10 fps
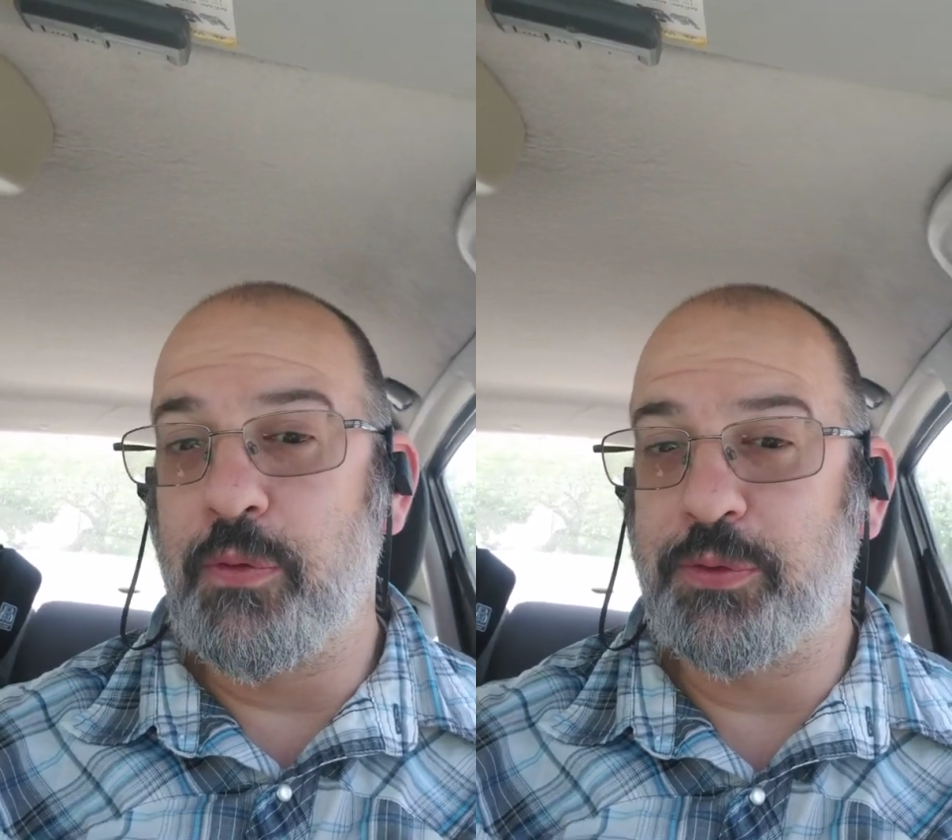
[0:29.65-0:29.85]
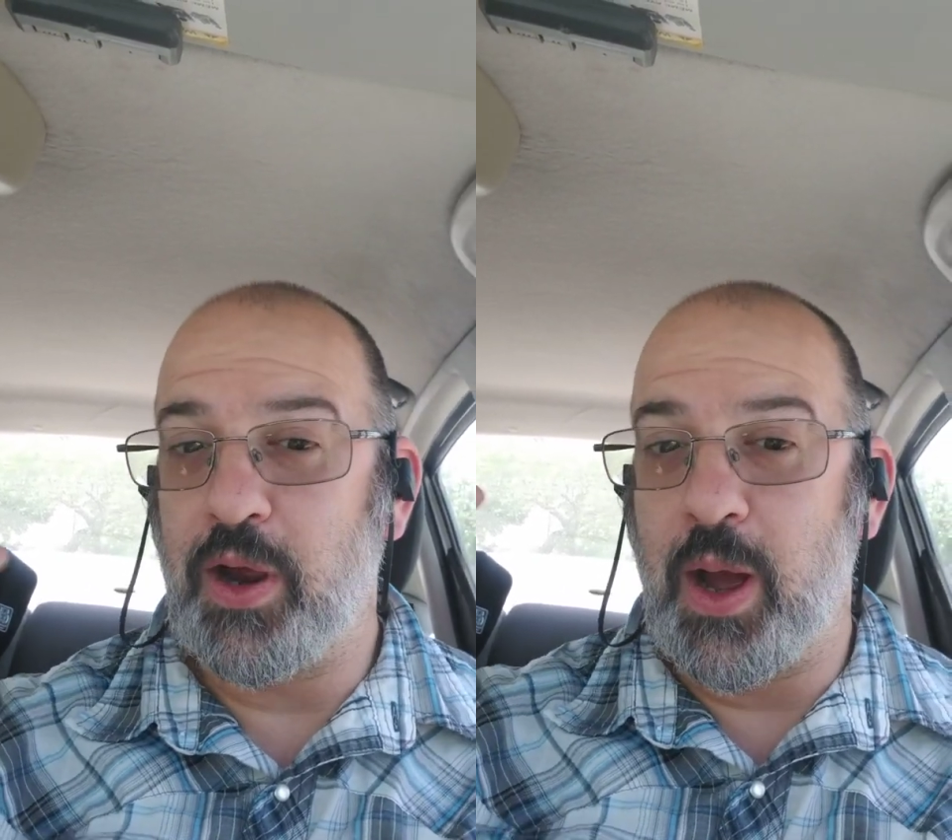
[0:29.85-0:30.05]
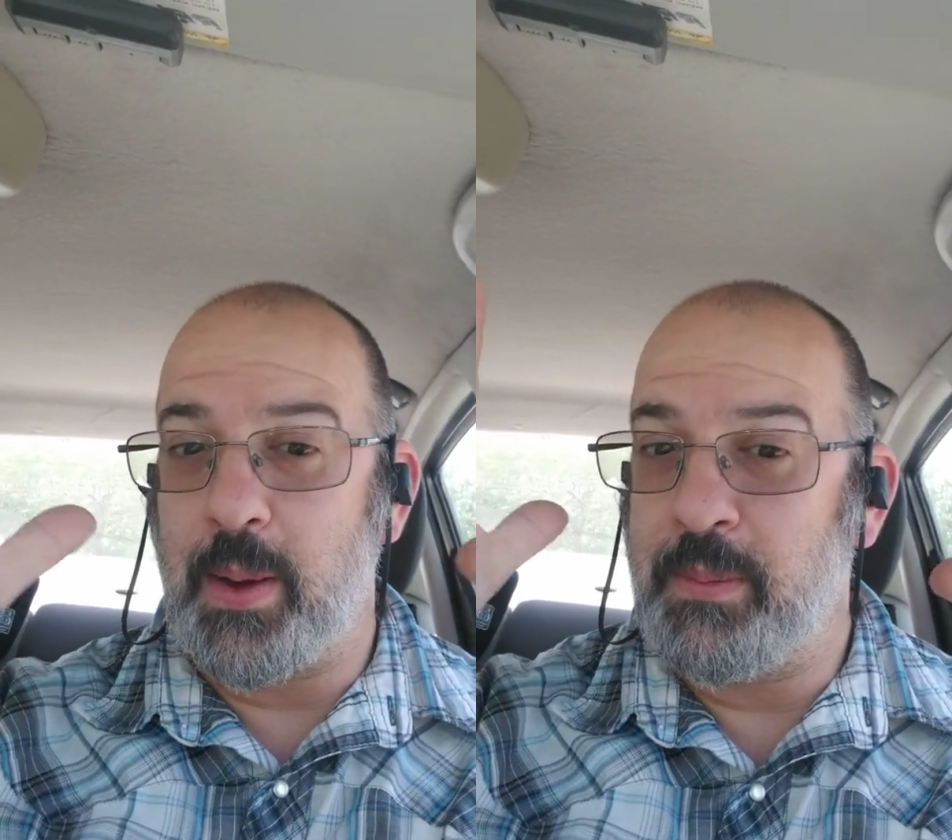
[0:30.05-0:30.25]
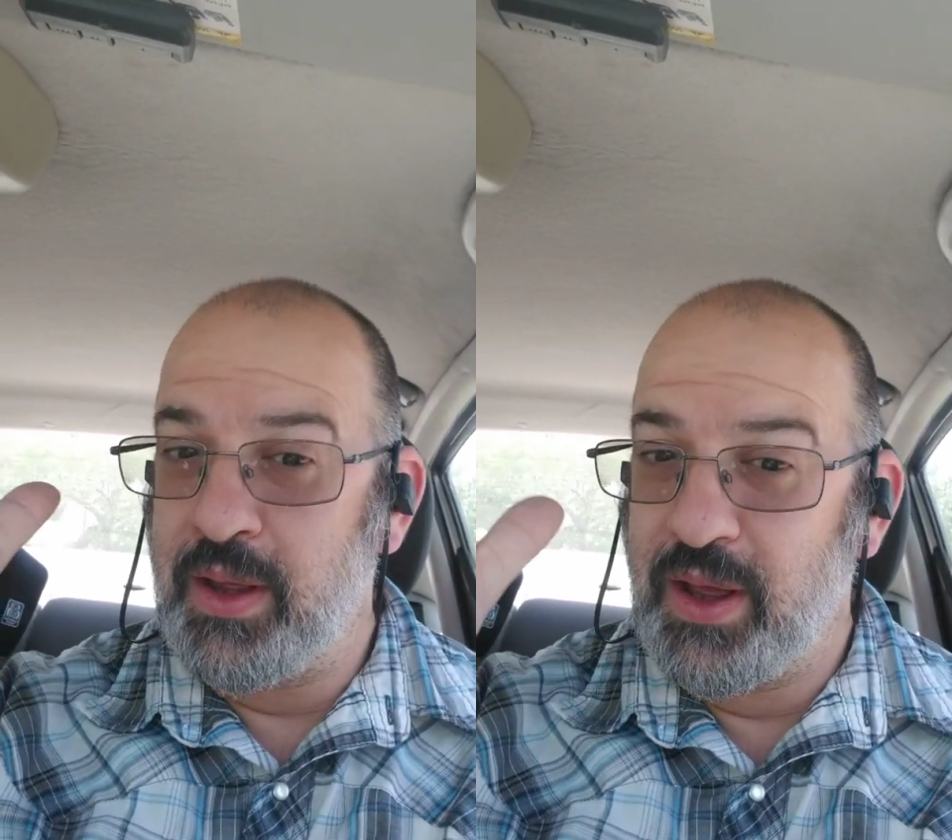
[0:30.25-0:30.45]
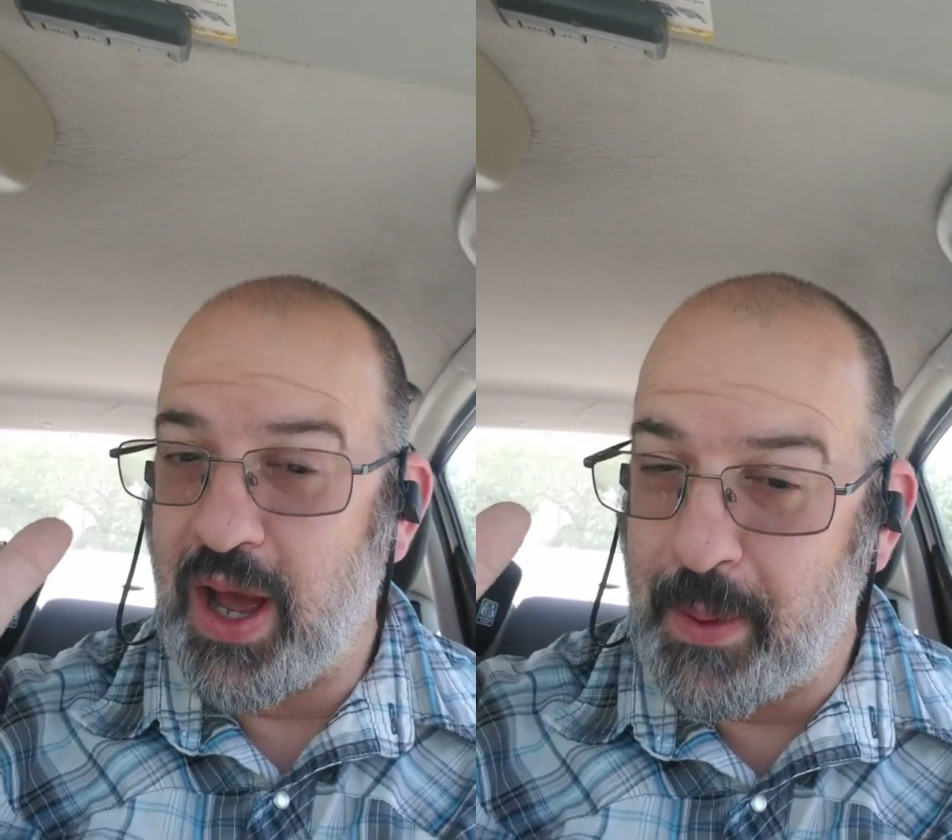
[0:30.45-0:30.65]
from
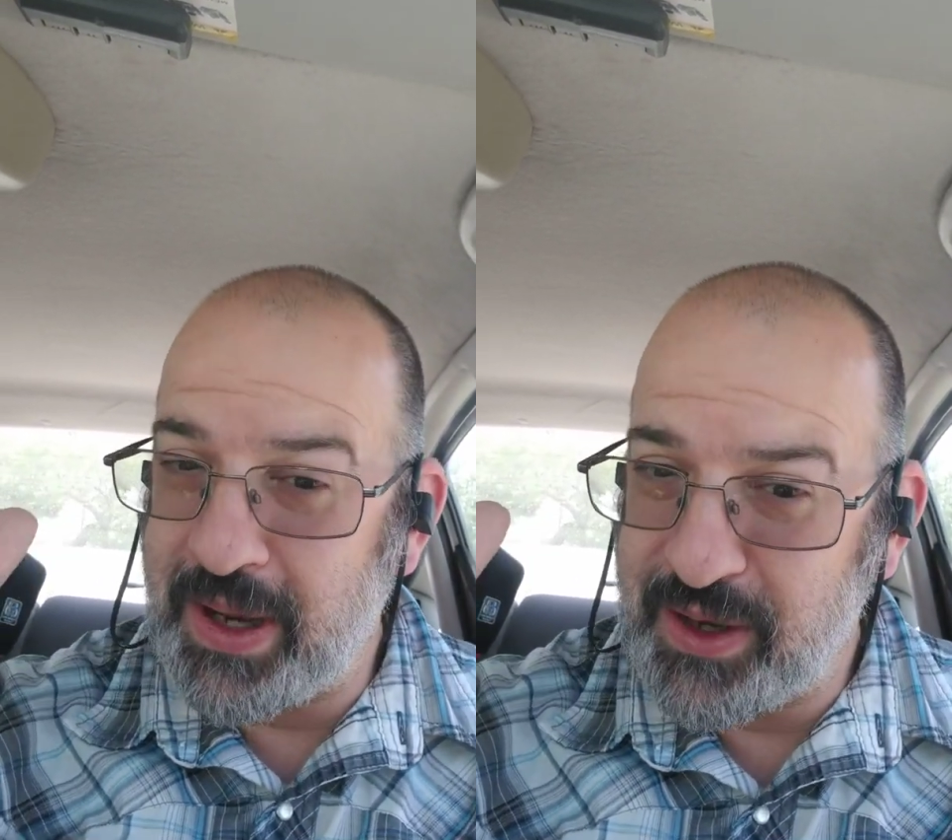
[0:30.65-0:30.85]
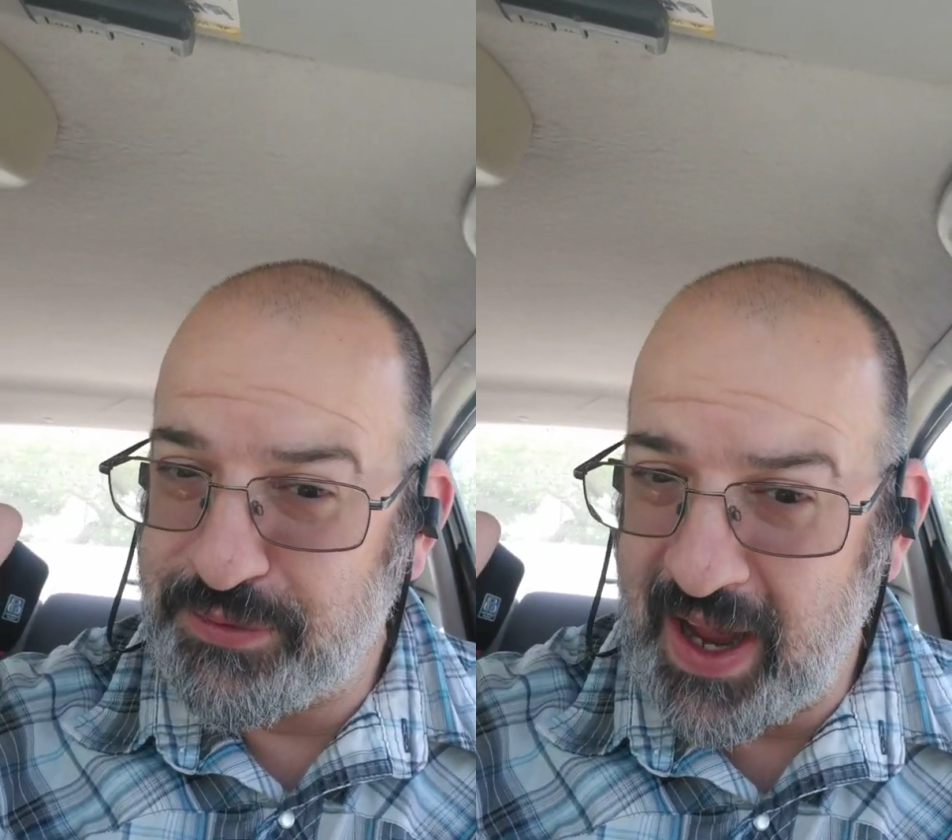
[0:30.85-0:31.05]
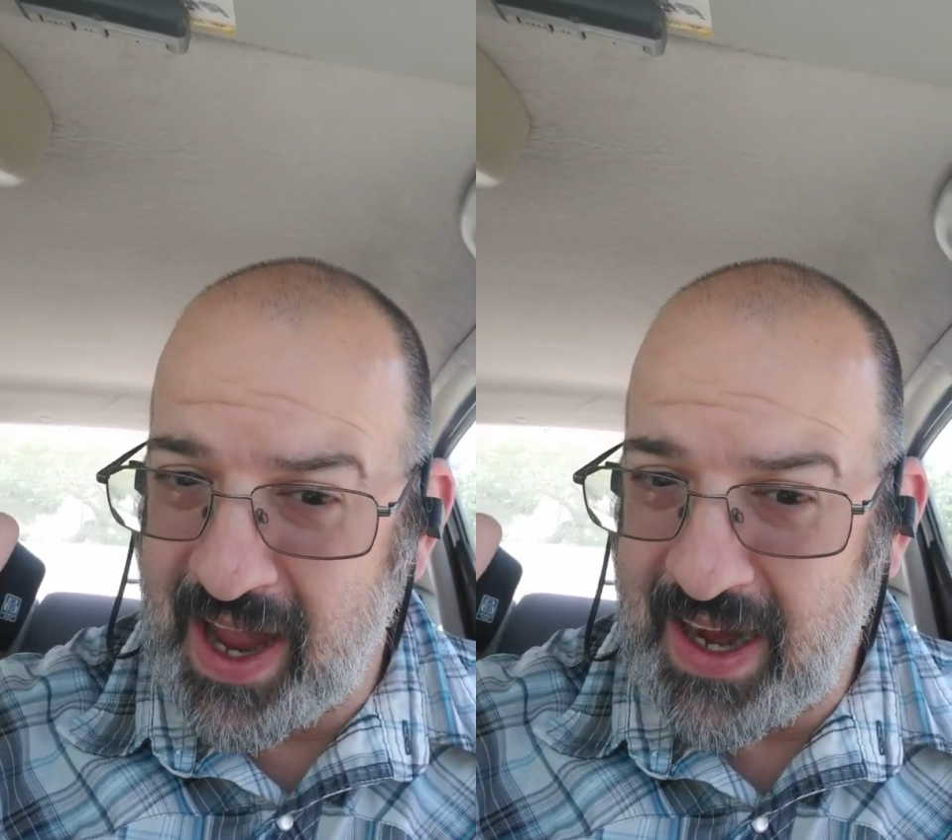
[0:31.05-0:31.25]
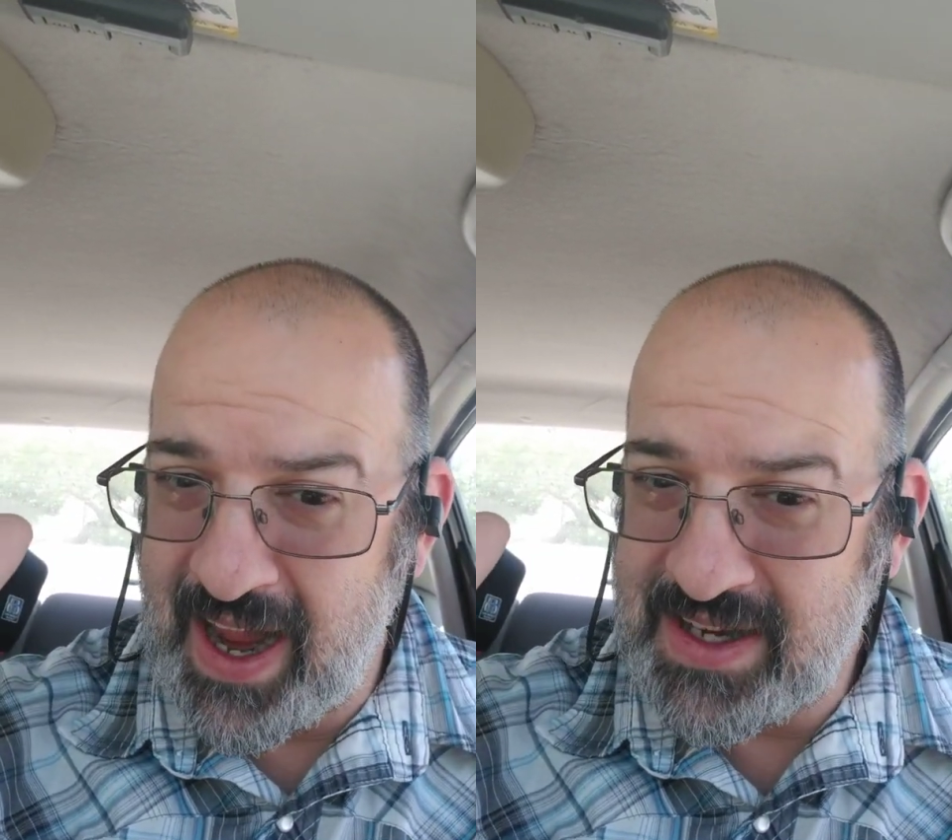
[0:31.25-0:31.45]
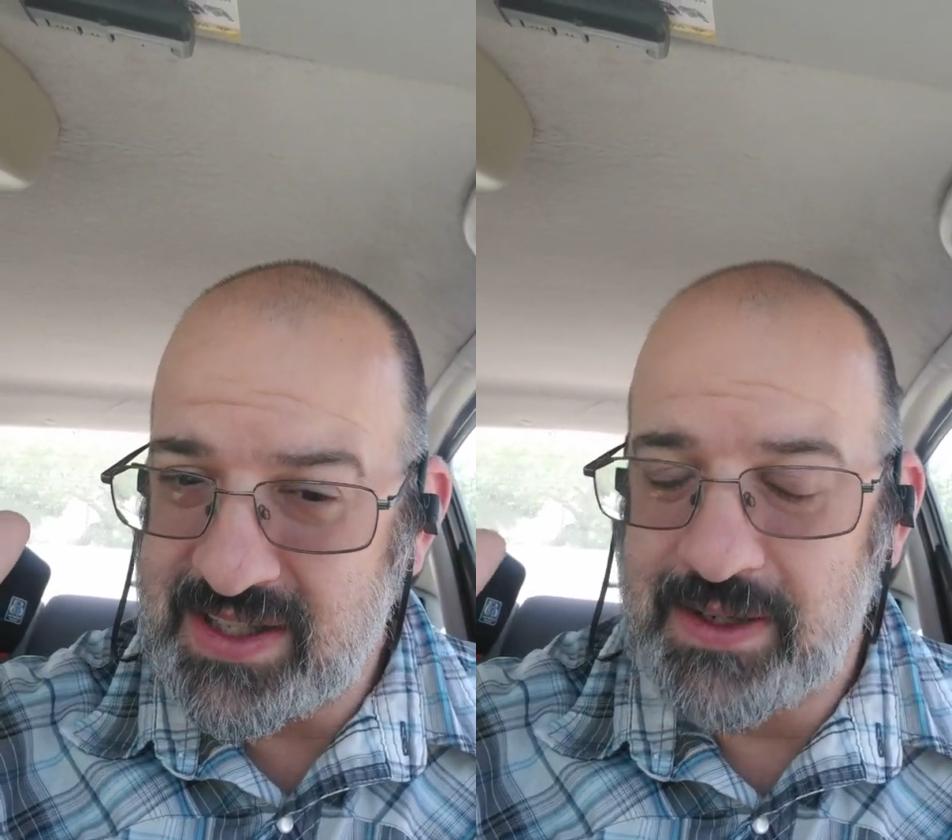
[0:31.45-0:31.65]
a big fat
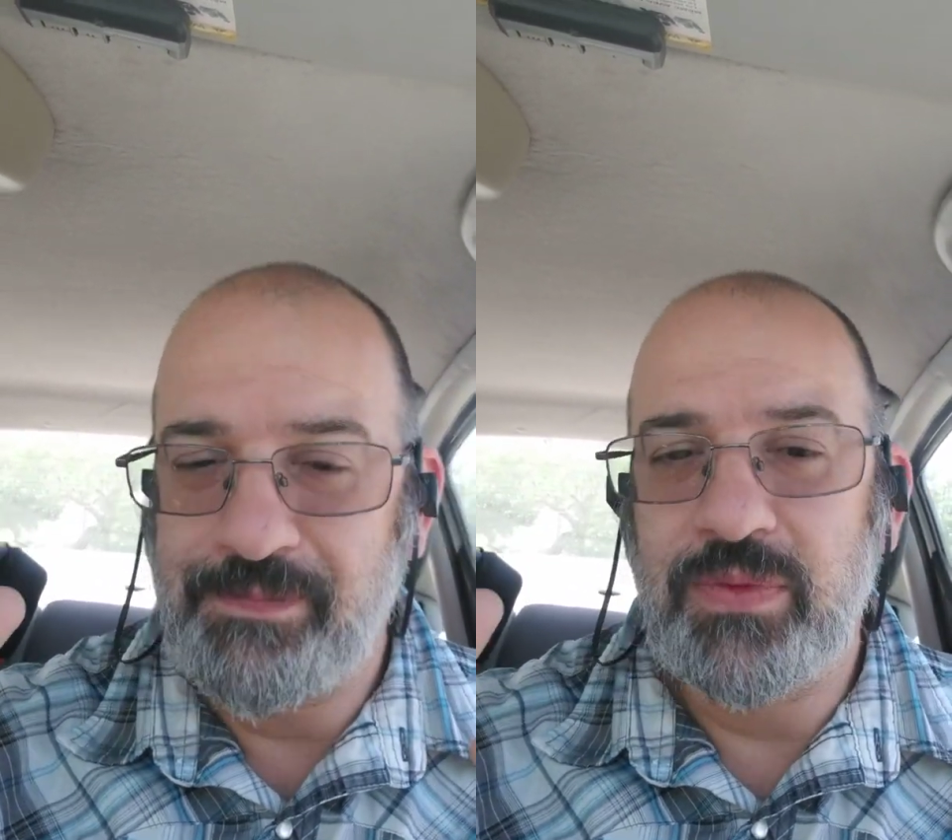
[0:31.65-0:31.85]
ass